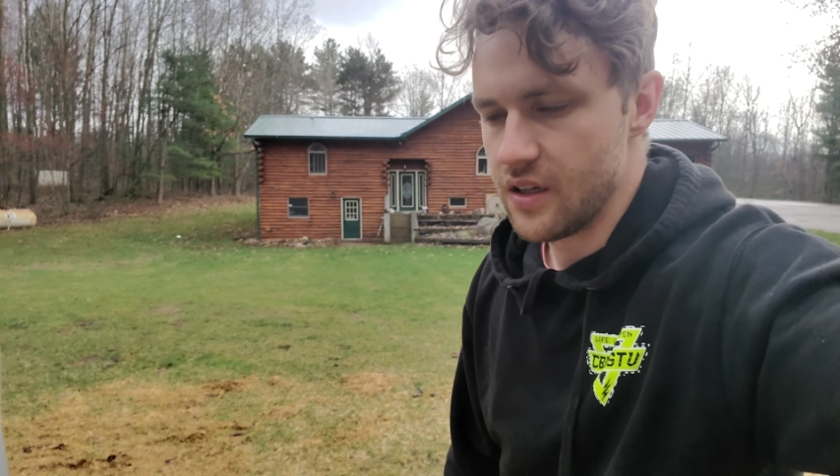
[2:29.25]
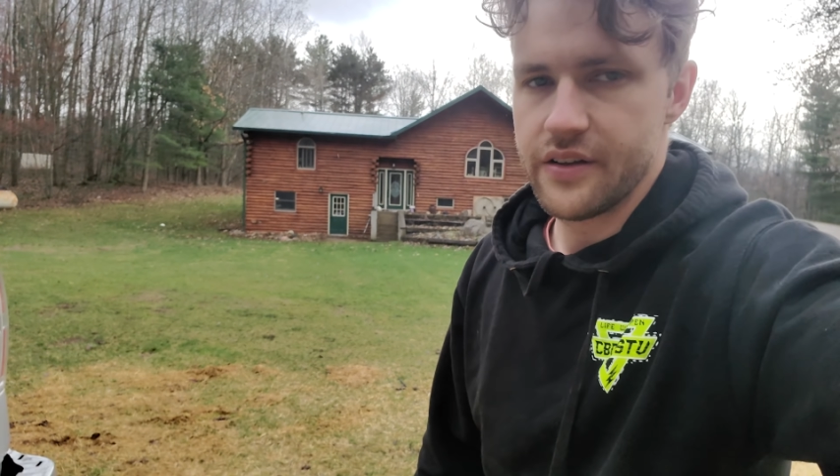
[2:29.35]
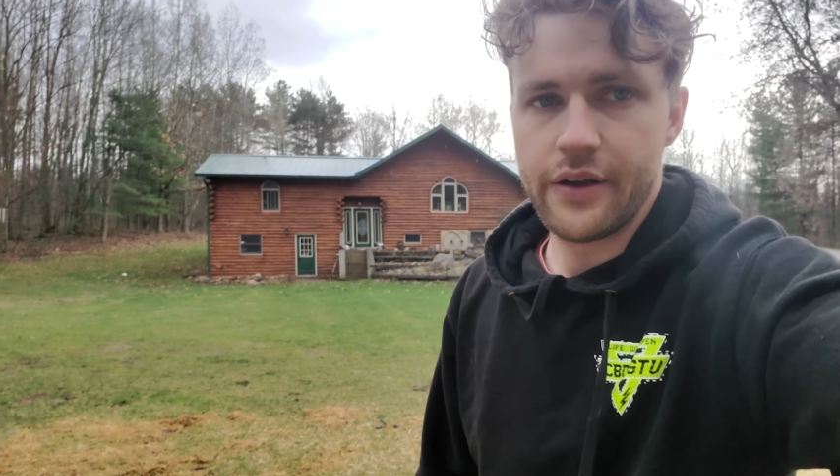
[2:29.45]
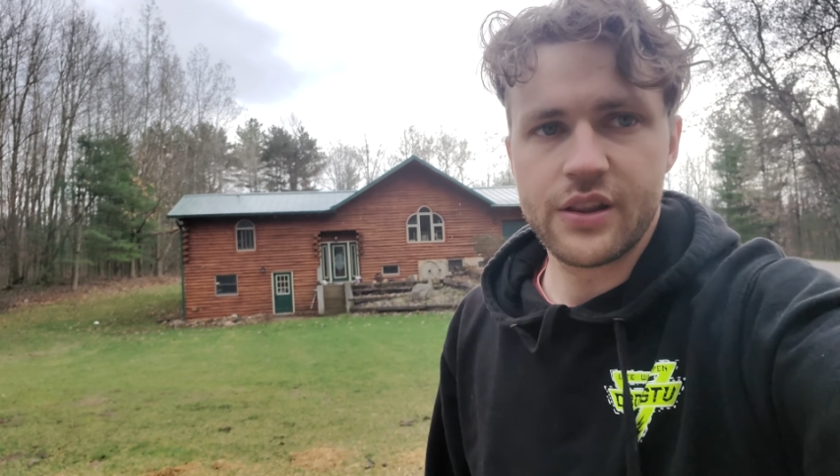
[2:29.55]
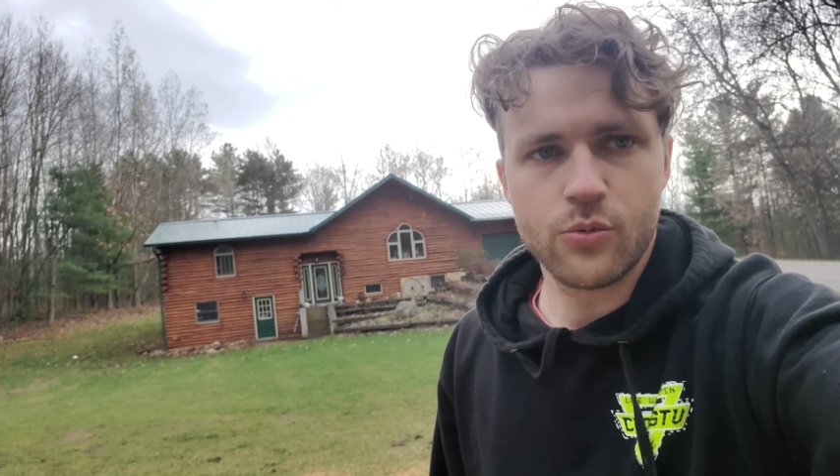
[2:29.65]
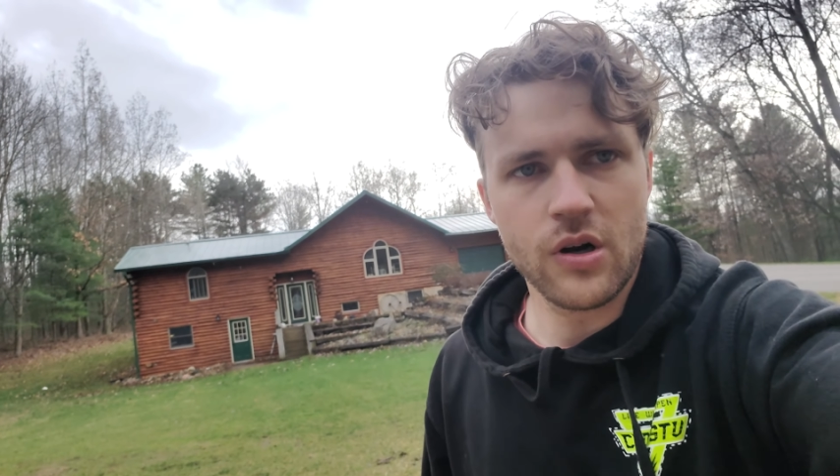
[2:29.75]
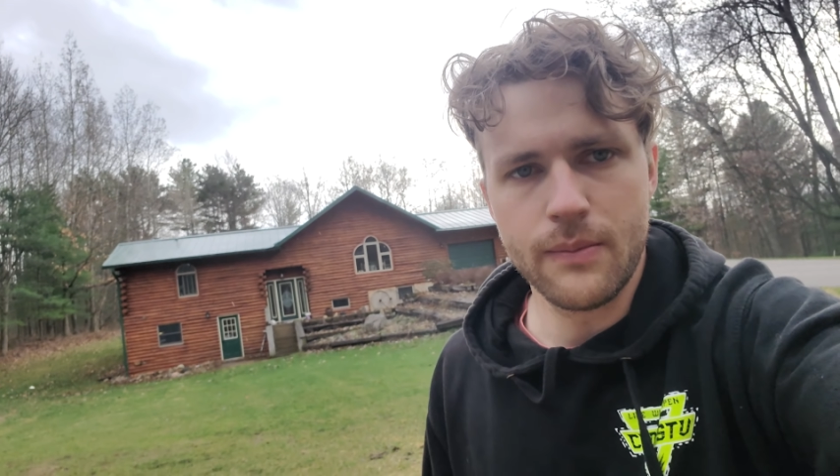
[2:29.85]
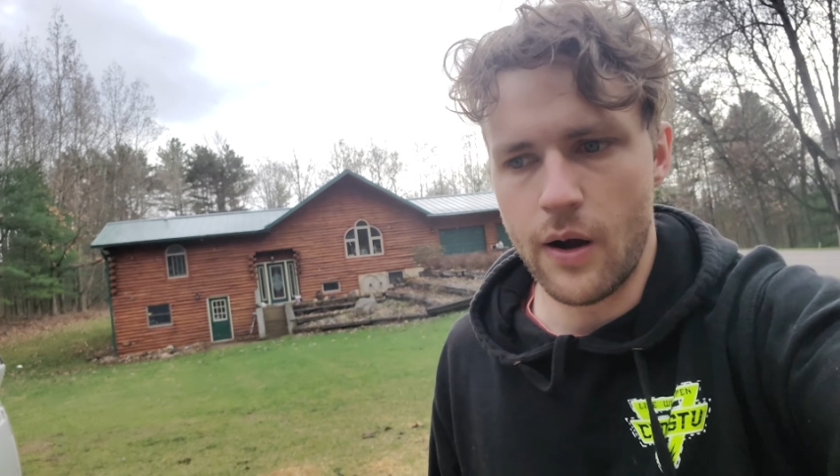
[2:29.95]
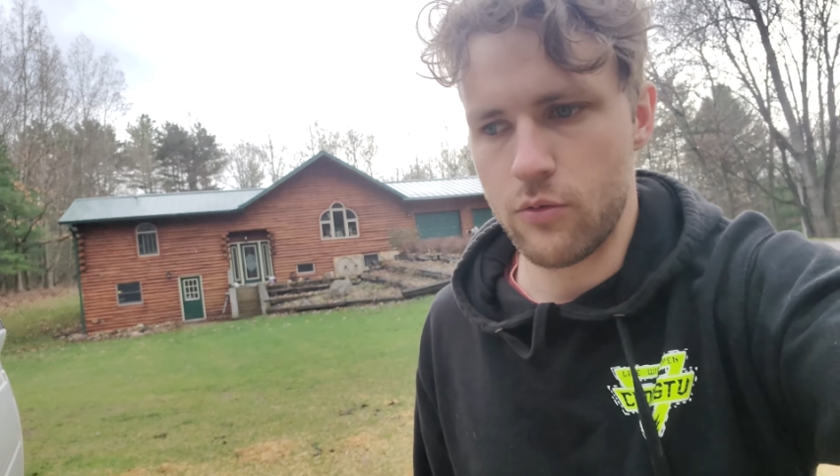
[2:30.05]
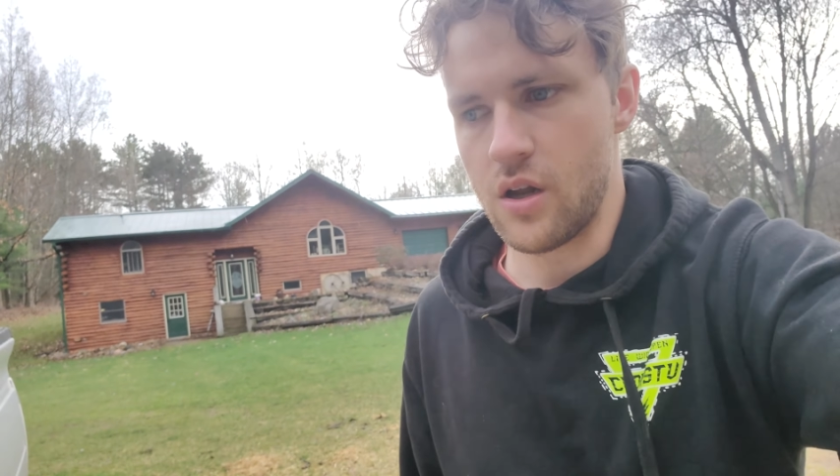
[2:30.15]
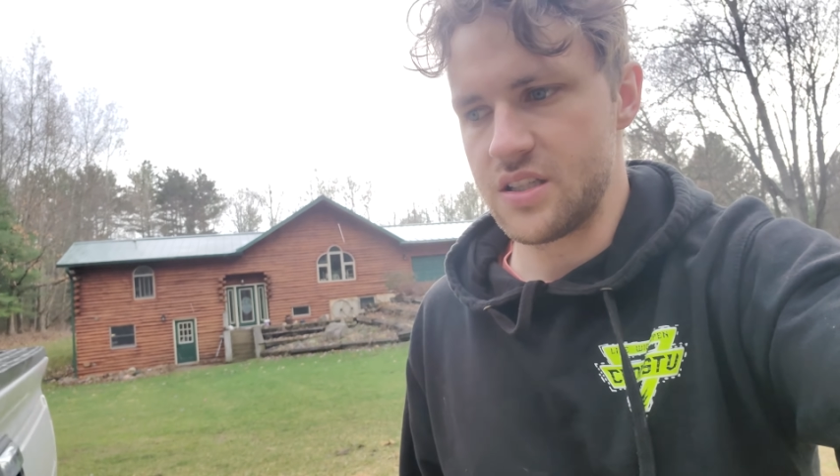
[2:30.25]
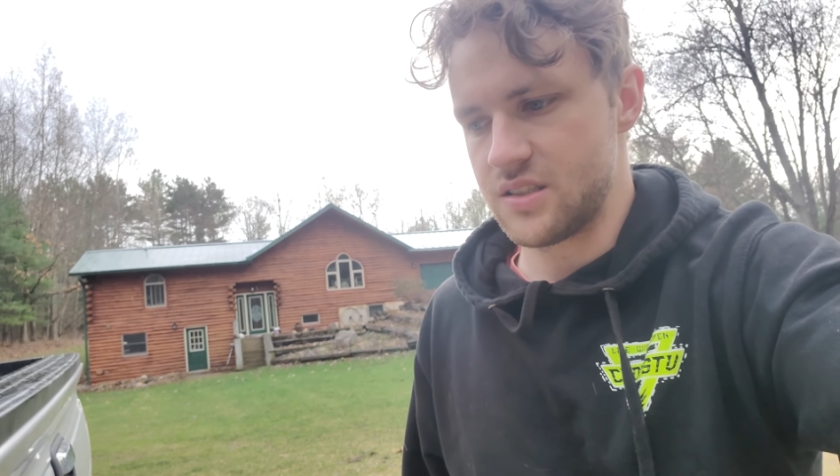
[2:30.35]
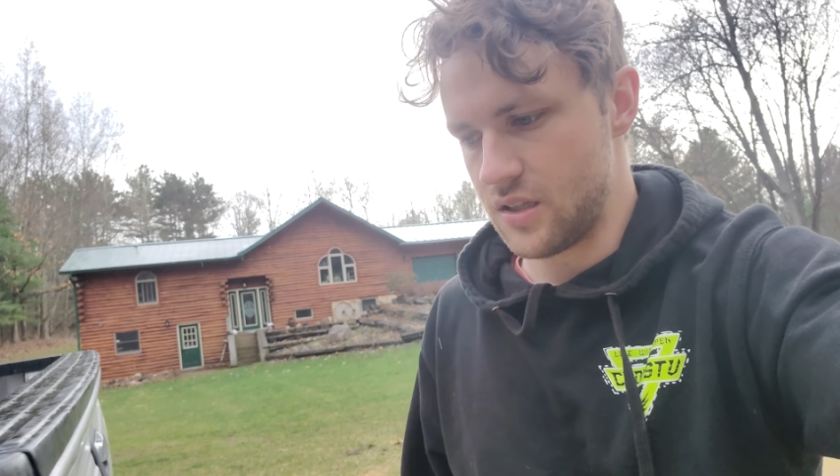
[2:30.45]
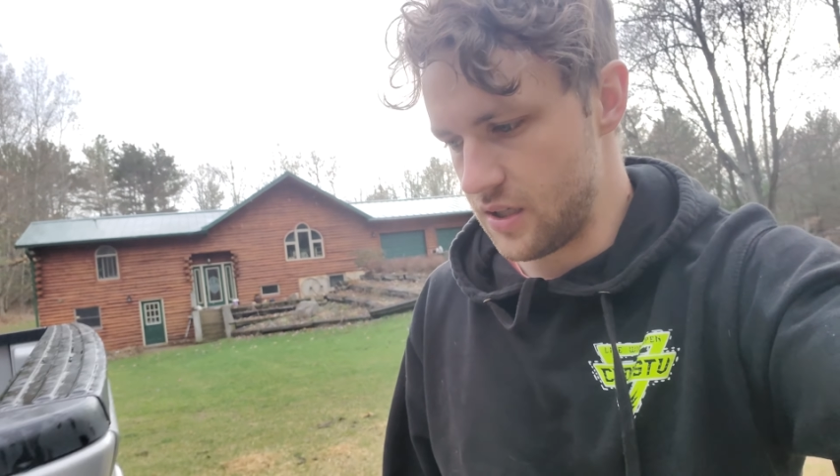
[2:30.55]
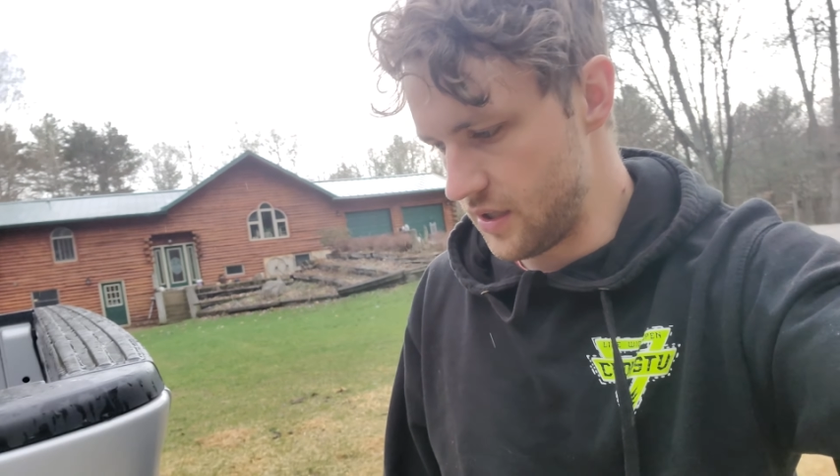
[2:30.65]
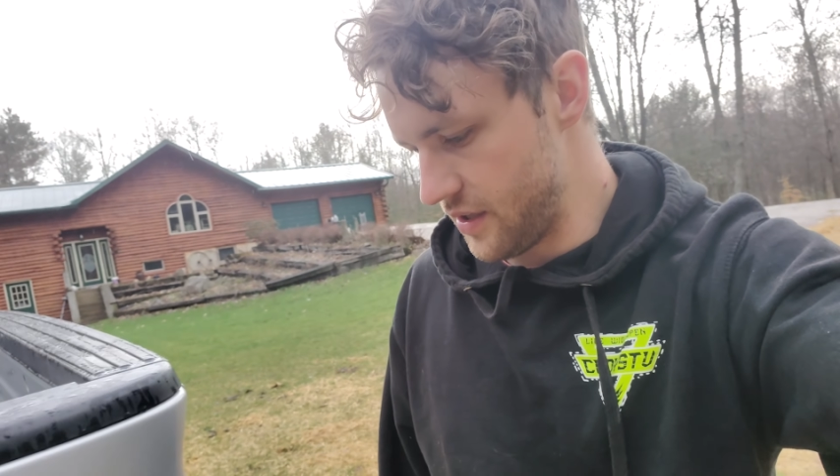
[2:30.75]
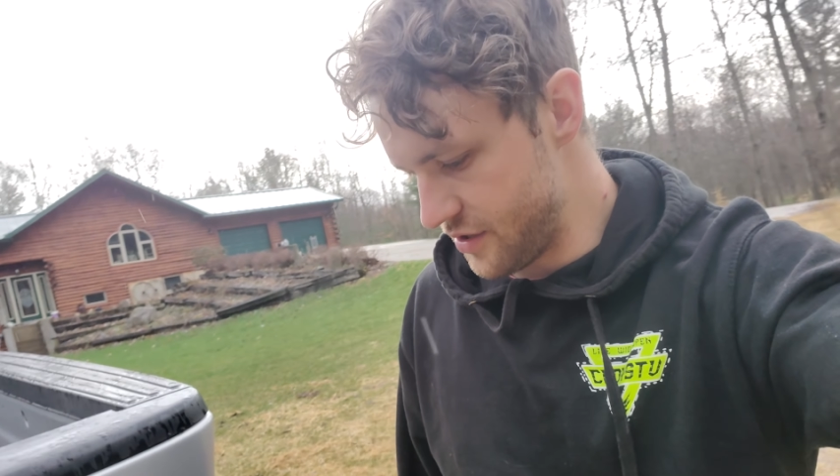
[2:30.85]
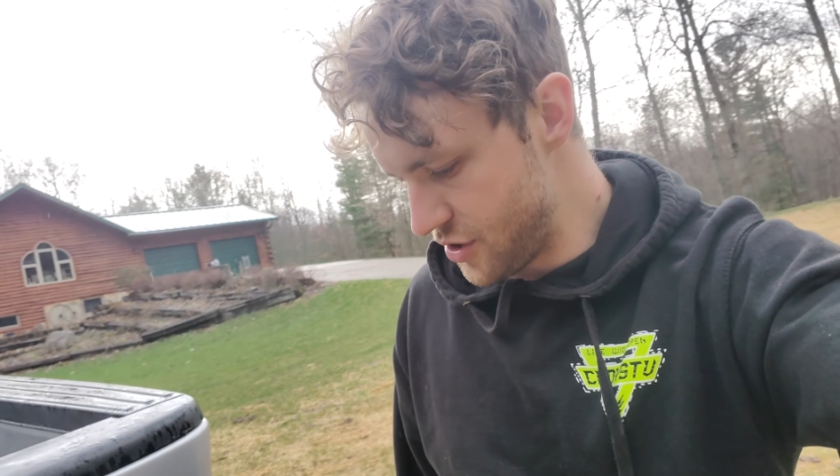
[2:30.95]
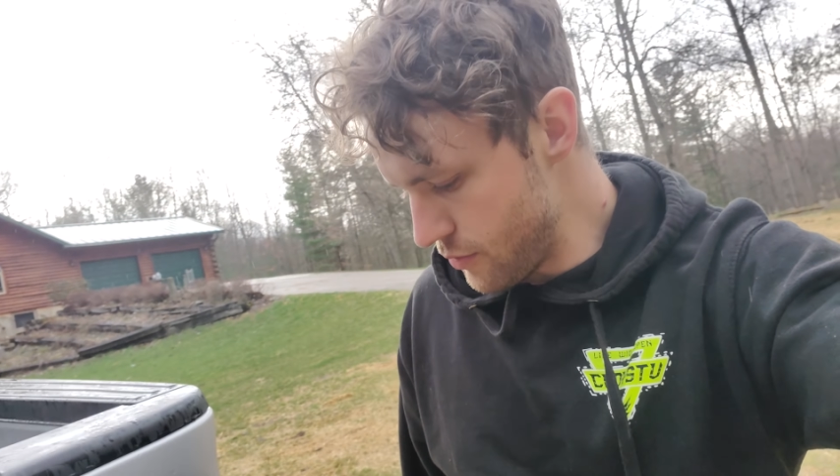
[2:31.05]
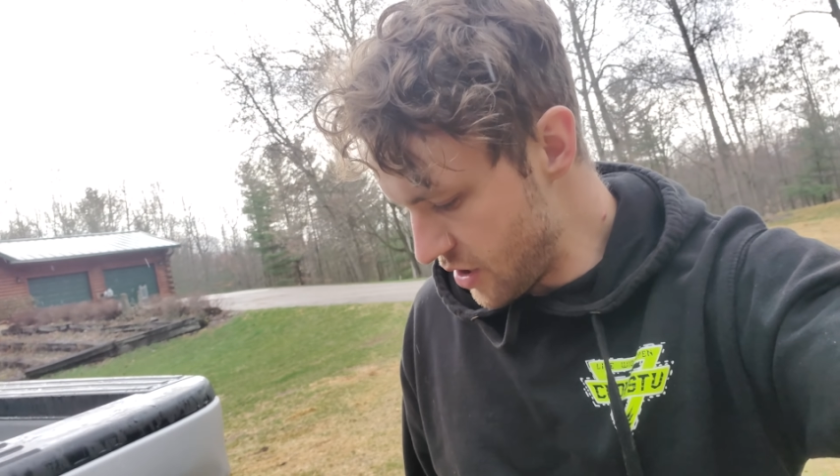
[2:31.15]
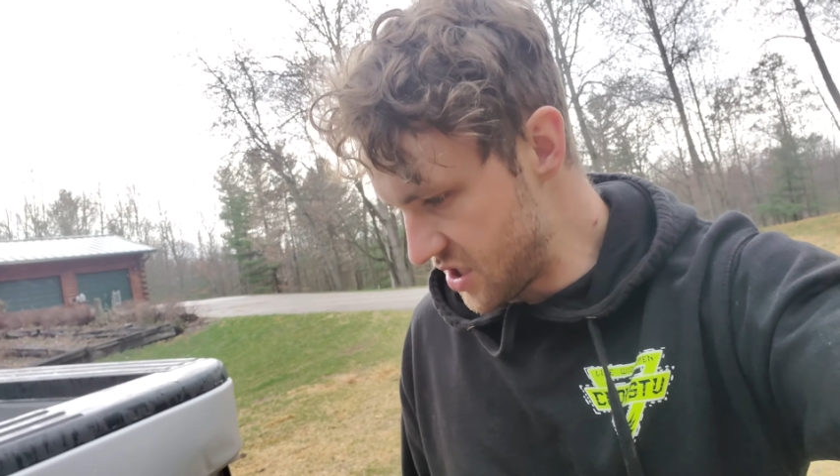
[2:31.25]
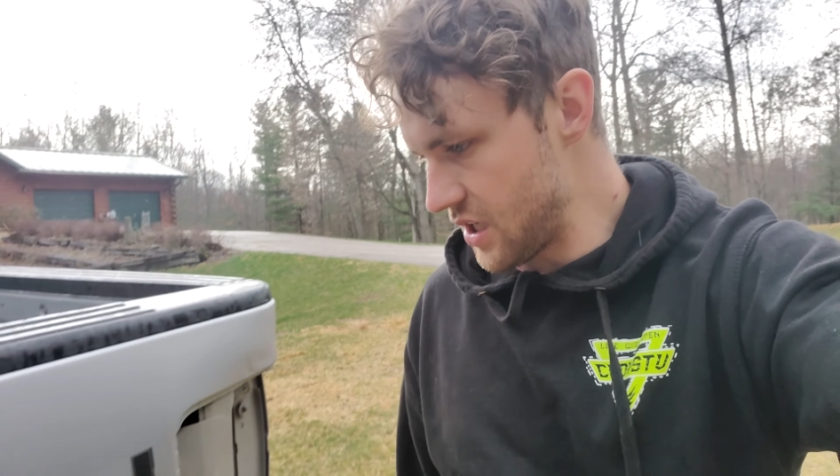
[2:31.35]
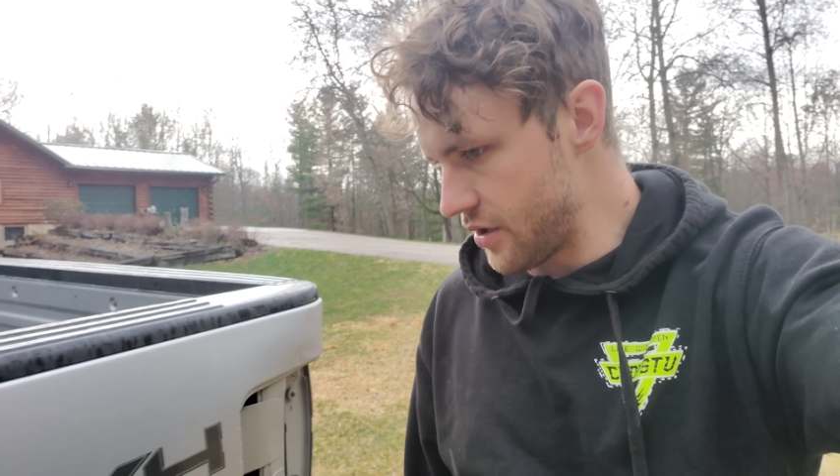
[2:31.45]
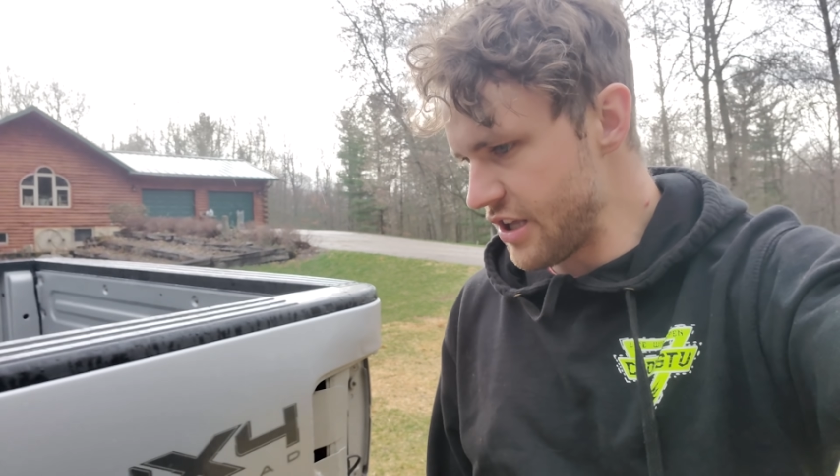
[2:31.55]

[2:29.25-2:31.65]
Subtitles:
Don't have to worry about rust too much down